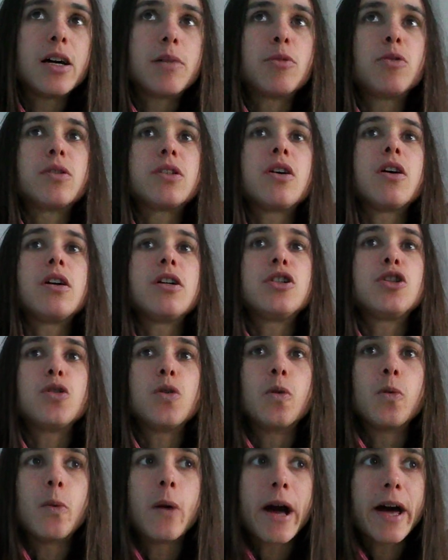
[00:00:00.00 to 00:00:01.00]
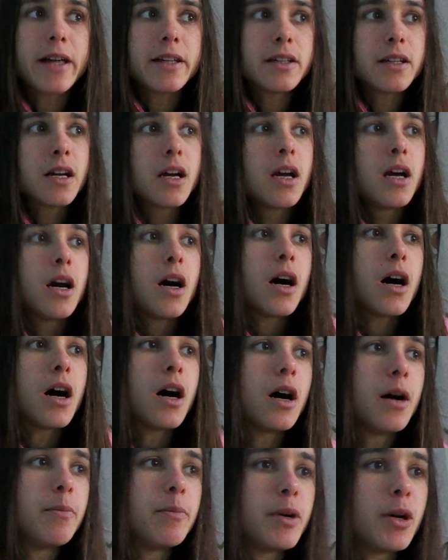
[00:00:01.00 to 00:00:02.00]
I'm not entirely sure when.
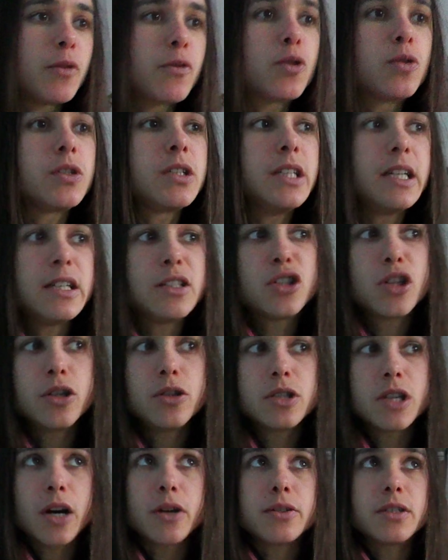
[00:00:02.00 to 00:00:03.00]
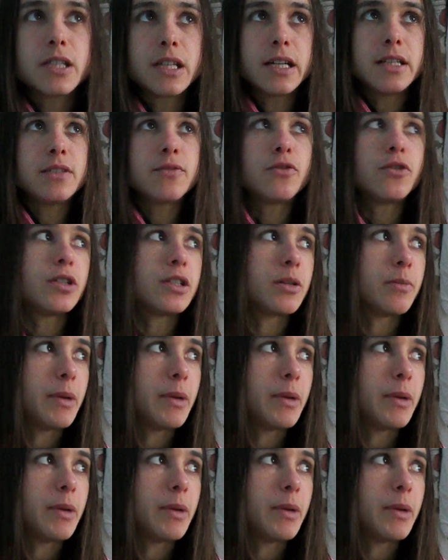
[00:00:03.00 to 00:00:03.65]
But of course you need two doses for it